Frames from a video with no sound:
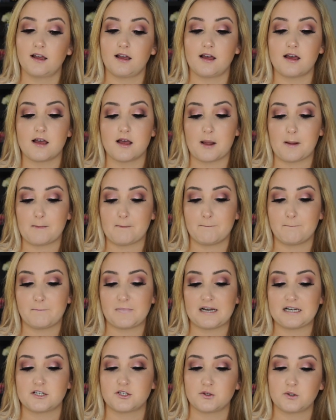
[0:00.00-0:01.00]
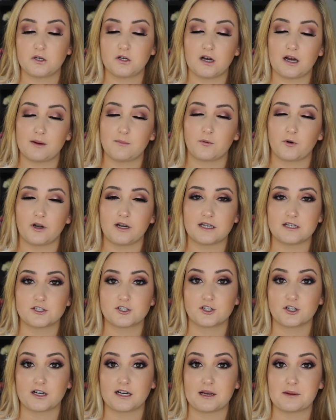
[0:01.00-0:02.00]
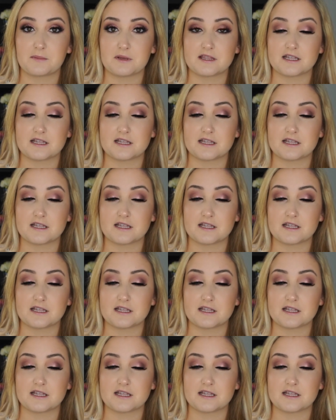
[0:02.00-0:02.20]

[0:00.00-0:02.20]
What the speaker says: but I do a lot more on Instagram.